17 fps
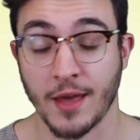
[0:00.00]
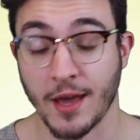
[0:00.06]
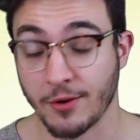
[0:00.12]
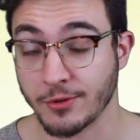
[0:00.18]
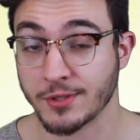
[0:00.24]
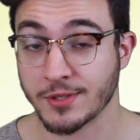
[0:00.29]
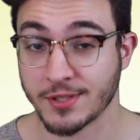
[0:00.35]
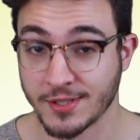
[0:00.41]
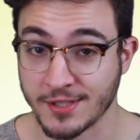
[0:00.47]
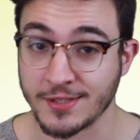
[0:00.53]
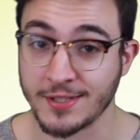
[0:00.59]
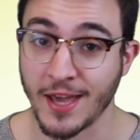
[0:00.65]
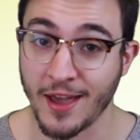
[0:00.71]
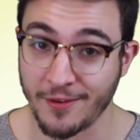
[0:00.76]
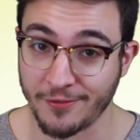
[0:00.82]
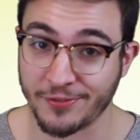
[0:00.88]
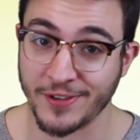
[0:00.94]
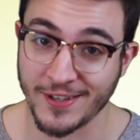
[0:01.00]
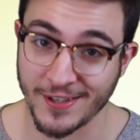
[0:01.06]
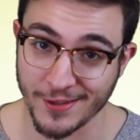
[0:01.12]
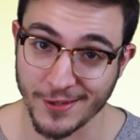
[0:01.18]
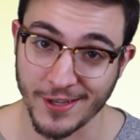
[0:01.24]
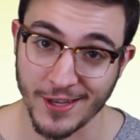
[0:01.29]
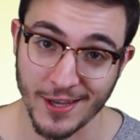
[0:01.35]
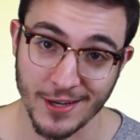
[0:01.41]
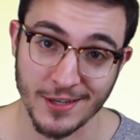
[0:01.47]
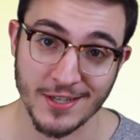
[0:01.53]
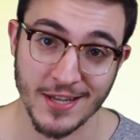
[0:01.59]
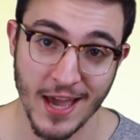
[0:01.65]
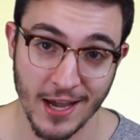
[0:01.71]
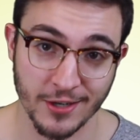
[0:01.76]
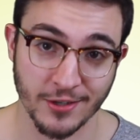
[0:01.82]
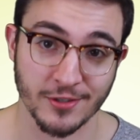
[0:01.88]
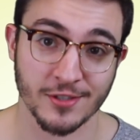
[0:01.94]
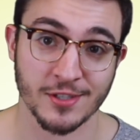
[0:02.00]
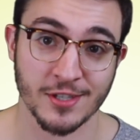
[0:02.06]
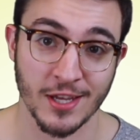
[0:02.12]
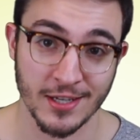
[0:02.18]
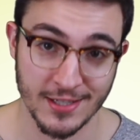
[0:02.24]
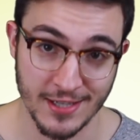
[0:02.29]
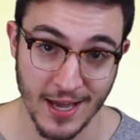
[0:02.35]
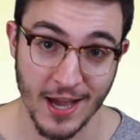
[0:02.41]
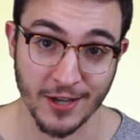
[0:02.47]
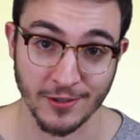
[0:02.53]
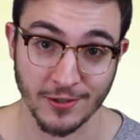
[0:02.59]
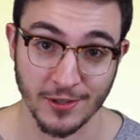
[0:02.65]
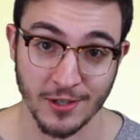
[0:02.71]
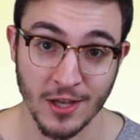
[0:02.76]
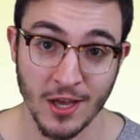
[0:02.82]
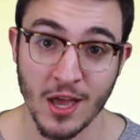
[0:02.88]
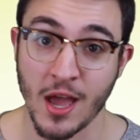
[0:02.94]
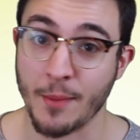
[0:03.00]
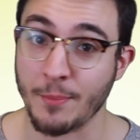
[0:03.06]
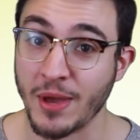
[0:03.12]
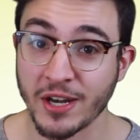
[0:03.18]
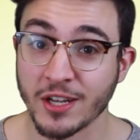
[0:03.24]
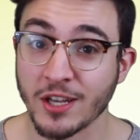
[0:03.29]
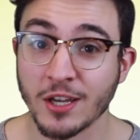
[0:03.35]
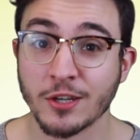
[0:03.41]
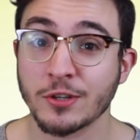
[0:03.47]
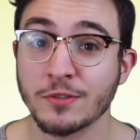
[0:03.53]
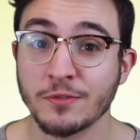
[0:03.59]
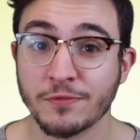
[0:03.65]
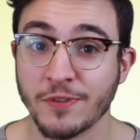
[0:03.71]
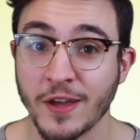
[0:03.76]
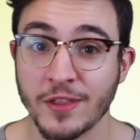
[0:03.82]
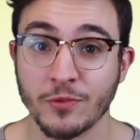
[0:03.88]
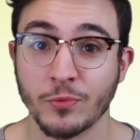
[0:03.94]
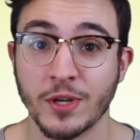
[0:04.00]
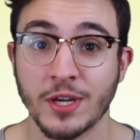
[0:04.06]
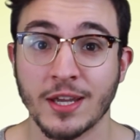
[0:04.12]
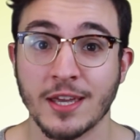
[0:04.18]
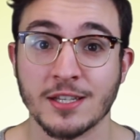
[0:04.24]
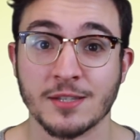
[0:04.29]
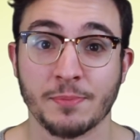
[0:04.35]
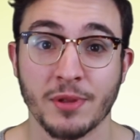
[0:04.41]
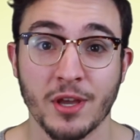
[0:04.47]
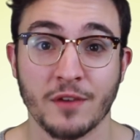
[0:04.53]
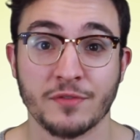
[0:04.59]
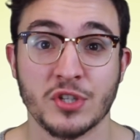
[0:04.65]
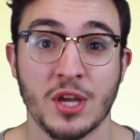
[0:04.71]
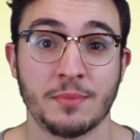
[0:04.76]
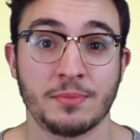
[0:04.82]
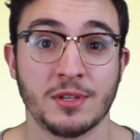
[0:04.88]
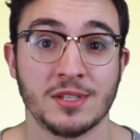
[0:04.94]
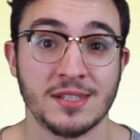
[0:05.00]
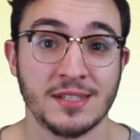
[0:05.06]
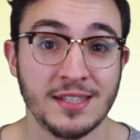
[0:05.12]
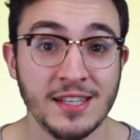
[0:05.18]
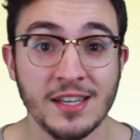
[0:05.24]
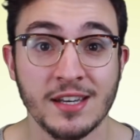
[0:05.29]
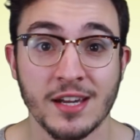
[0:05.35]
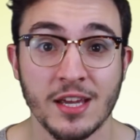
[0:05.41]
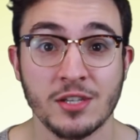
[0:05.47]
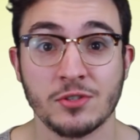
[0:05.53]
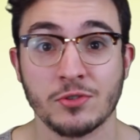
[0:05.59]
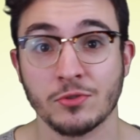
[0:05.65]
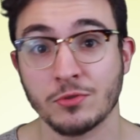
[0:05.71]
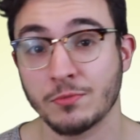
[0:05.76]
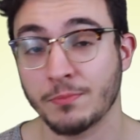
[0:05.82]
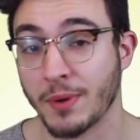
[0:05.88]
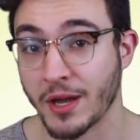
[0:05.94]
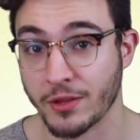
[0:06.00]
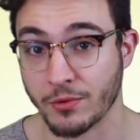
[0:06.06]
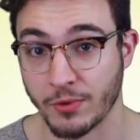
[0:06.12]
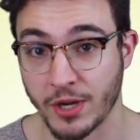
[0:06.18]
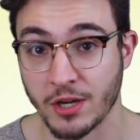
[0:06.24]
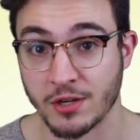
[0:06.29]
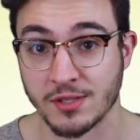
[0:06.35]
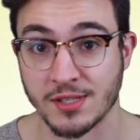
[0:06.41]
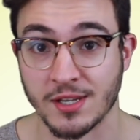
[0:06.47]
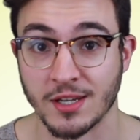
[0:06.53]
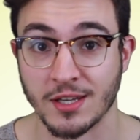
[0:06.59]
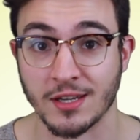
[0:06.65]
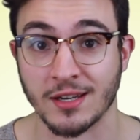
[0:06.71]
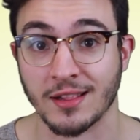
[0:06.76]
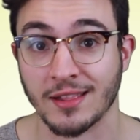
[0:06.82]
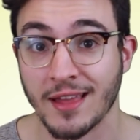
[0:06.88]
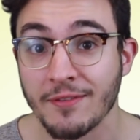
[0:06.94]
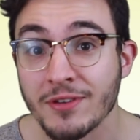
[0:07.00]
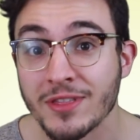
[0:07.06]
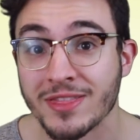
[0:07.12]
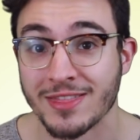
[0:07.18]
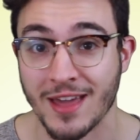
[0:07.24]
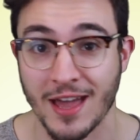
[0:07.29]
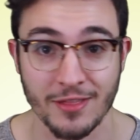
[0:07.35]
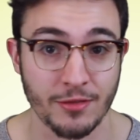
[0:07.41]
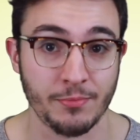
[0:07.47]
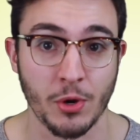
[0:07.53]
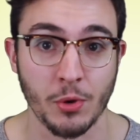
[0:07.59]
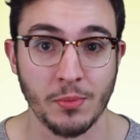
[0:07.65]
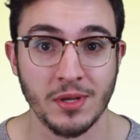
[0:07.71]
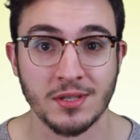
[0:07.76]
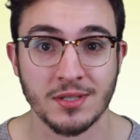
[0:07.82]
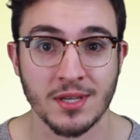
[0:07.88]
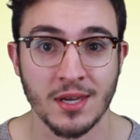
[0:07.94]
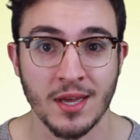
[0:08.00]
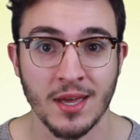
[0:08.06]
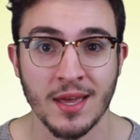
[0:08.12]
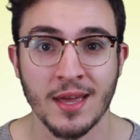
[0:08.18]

That was definitely an attacker's tackle. America couldn't find the win against playoff champions Tigres, who, by the way, are sitting in 11th at the moment.